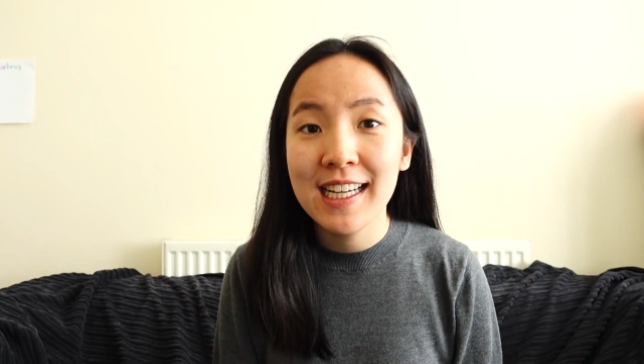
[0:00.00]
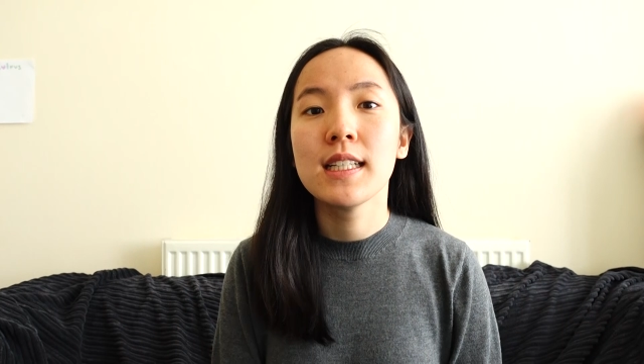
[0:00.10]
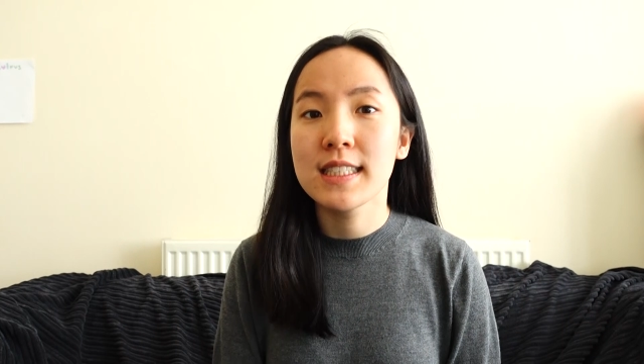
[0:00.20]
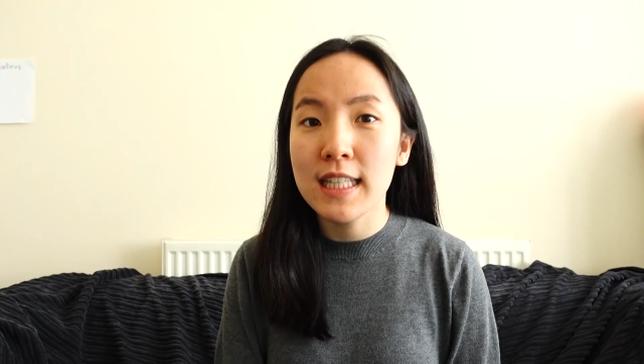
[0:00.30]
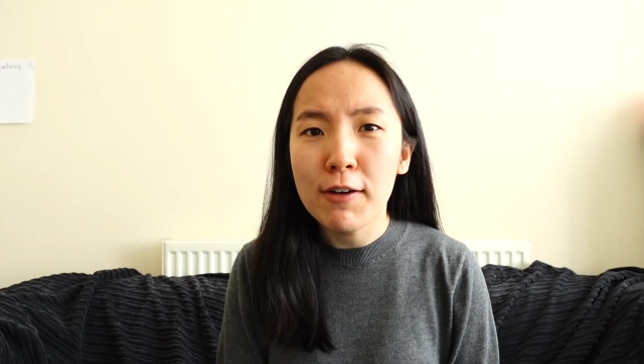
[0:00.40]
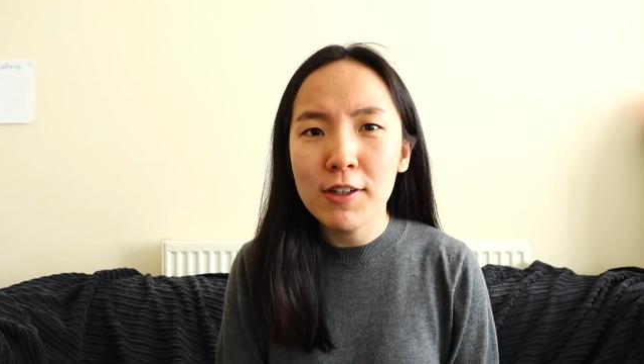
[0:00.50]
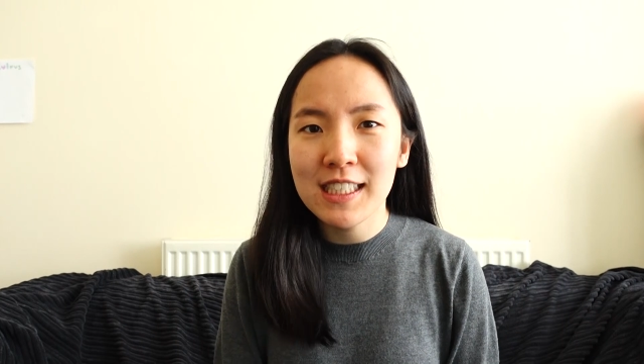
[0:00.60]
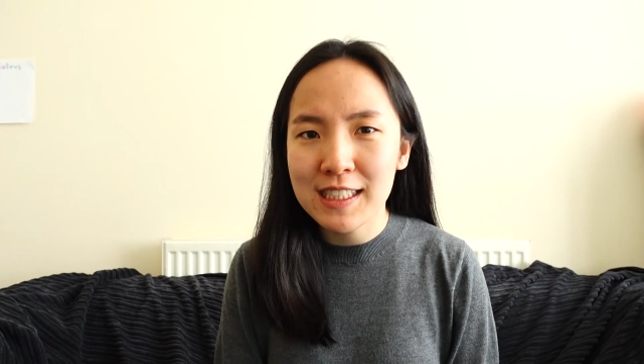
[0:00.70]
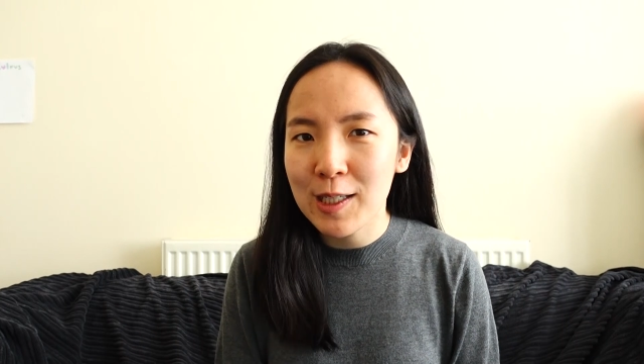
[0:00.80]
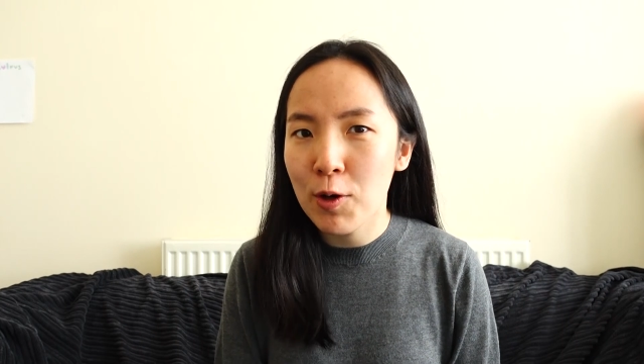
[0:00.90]
Slava
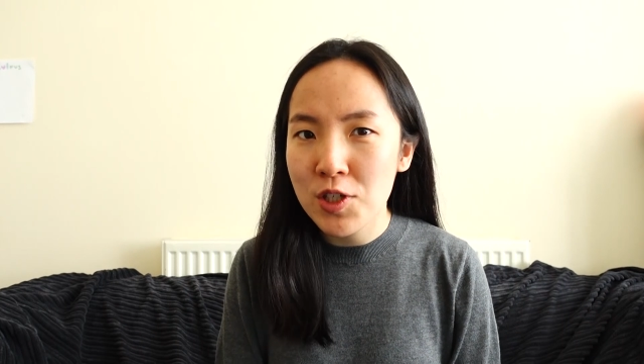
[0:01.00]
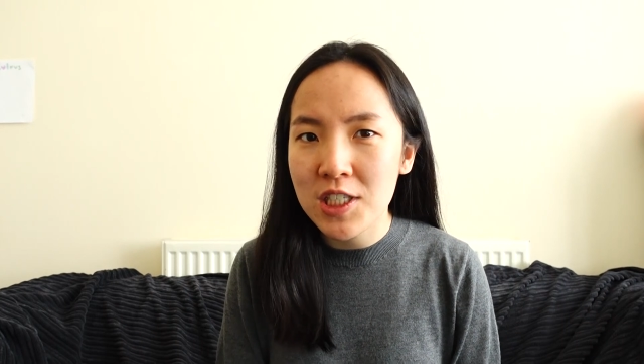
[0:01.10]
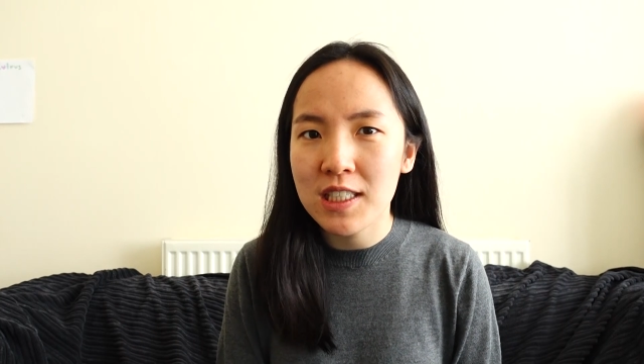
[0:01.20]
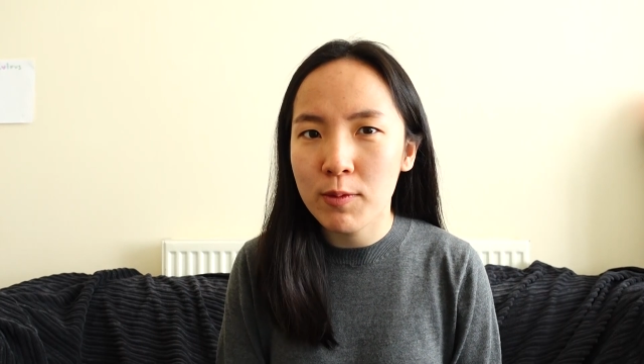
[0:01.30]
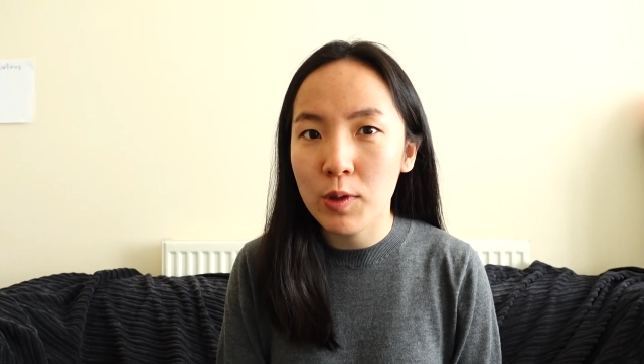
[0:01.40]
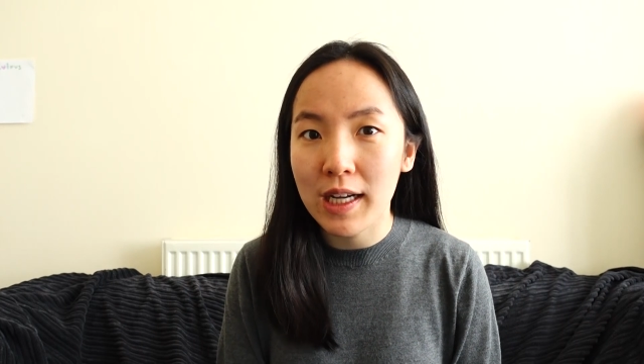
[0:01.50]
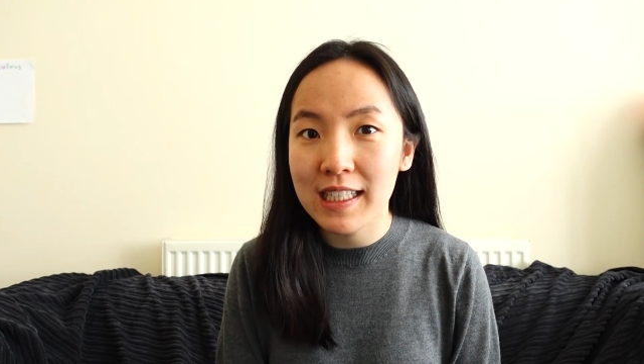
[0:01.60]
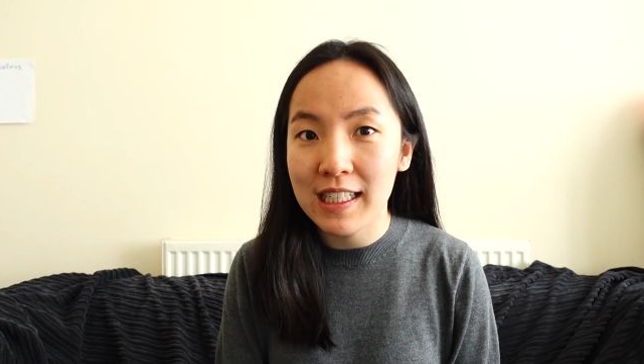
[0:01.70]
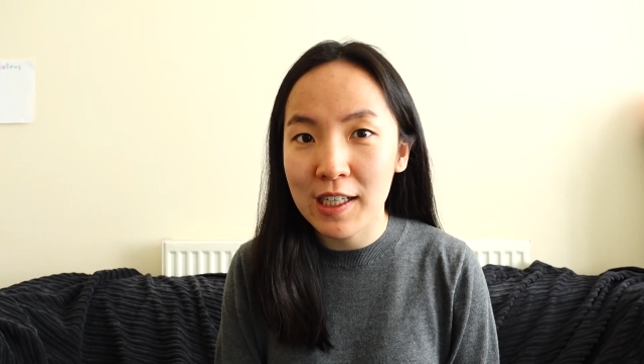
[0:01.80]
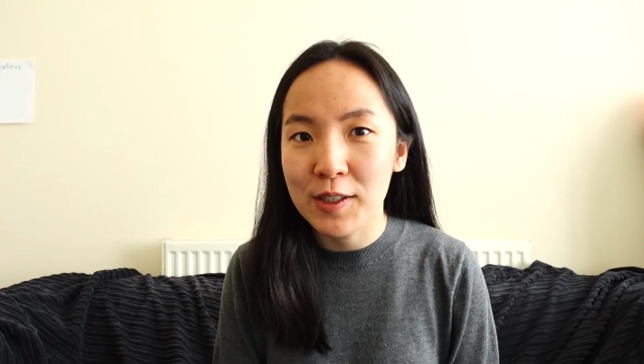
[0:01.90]
is coaching them
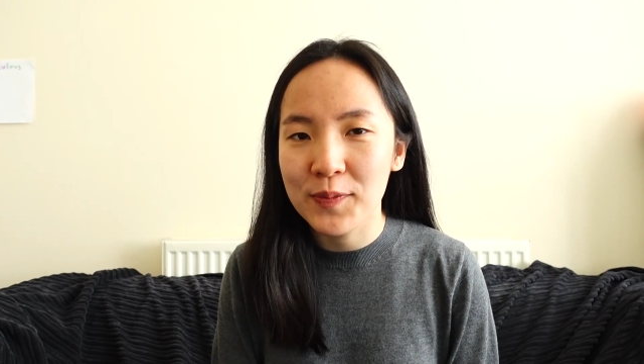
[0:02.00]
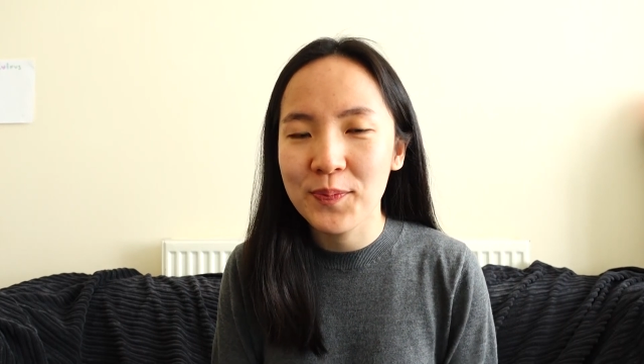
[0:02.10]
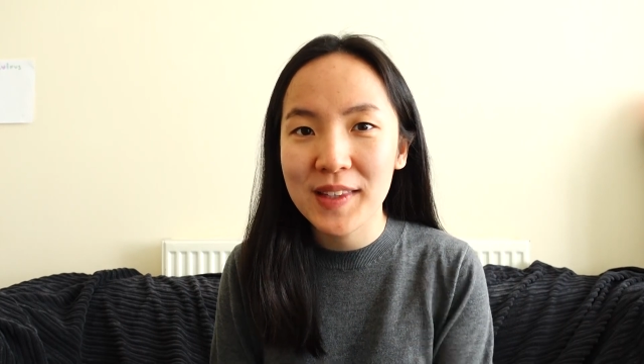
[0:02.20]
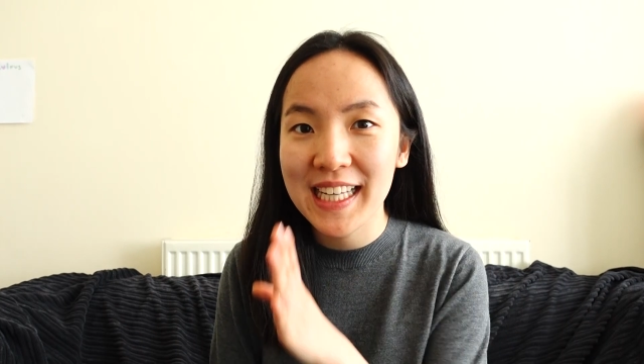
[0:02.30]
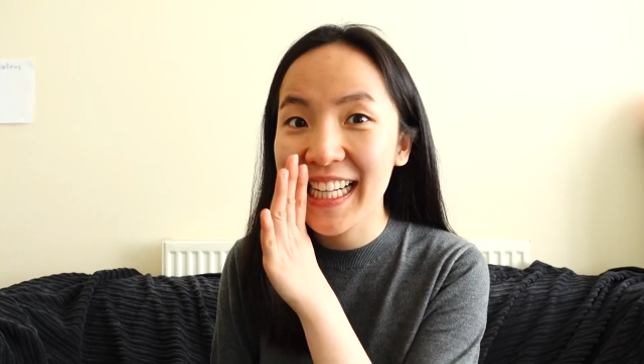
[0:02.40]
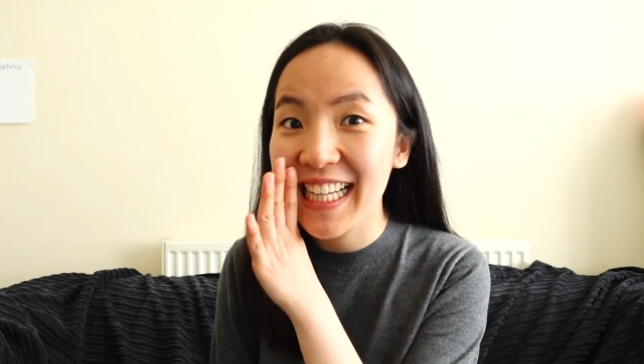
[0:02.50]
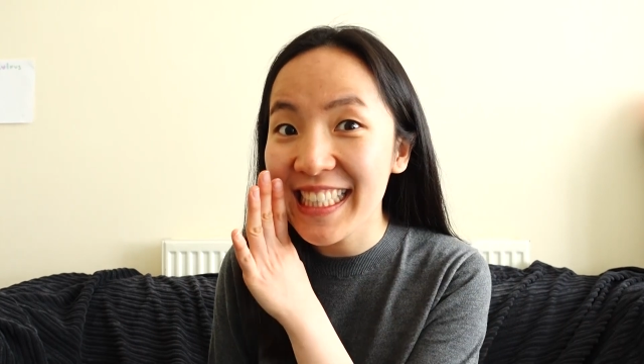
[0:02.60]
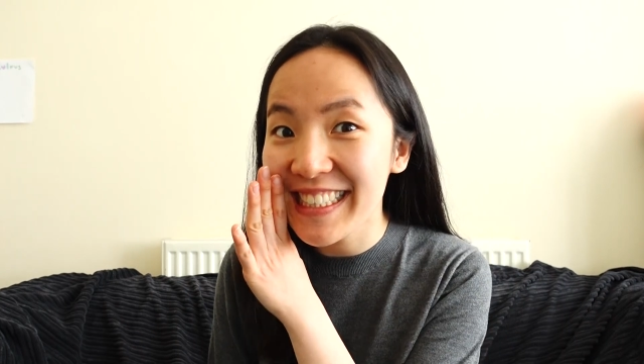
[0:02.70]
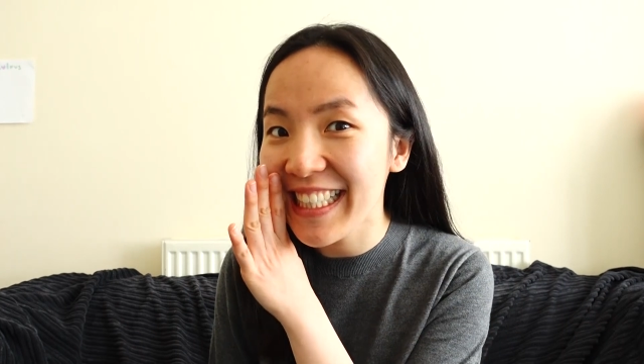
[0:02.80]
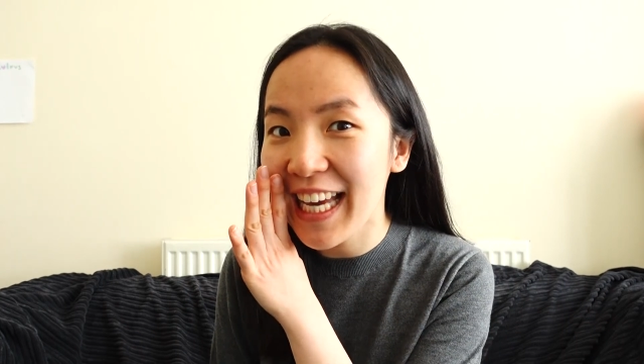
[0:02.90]
right now.
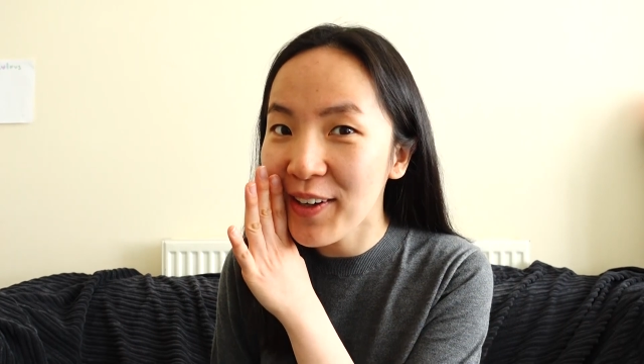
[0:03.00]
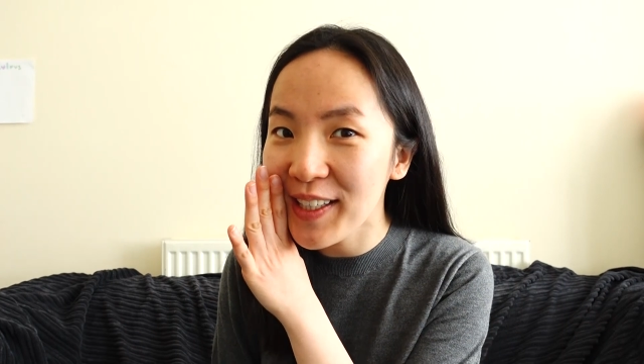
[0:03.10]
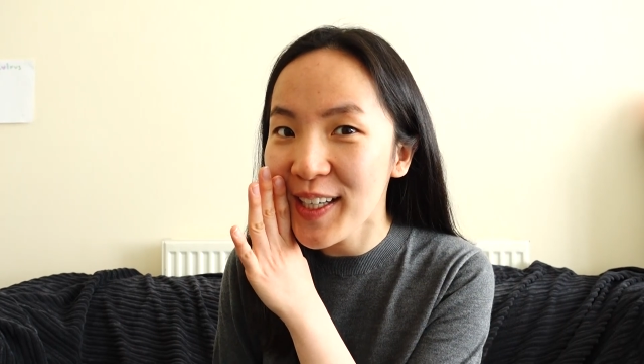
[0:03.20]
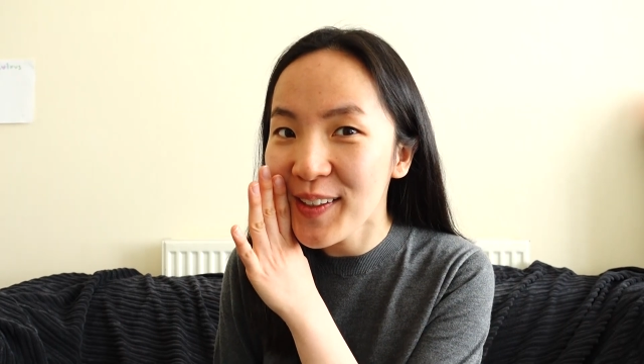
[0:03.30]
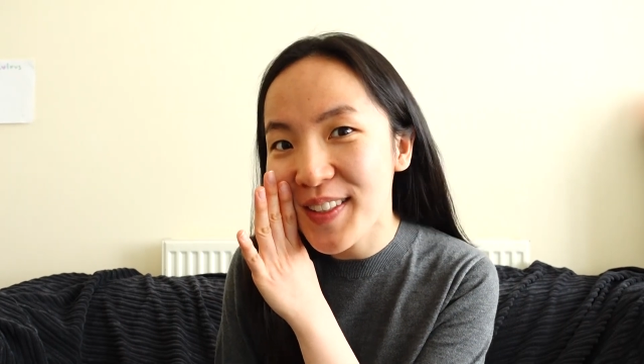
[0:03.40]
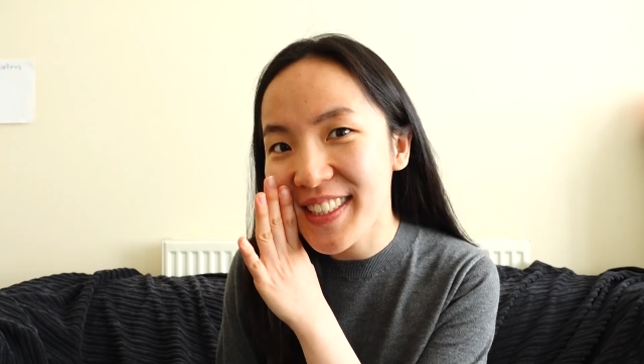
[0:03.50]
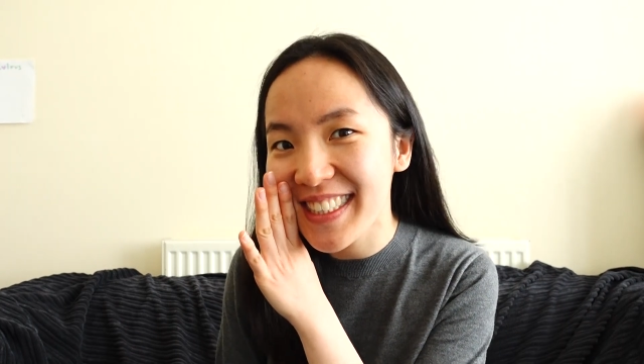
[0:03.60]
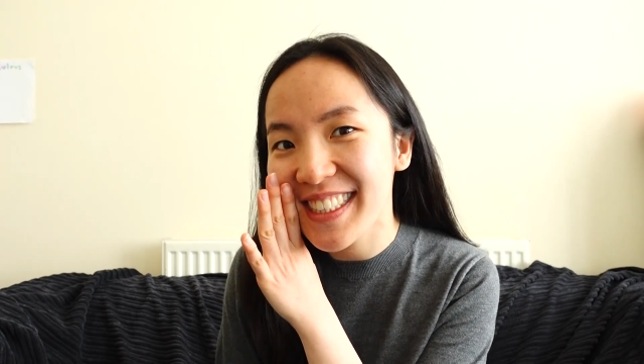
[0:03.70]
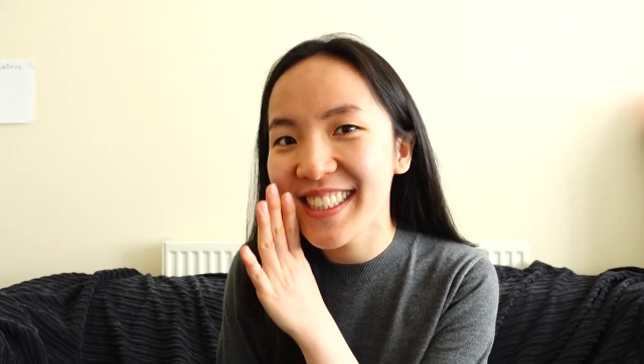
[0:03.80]
Let's see how it goes.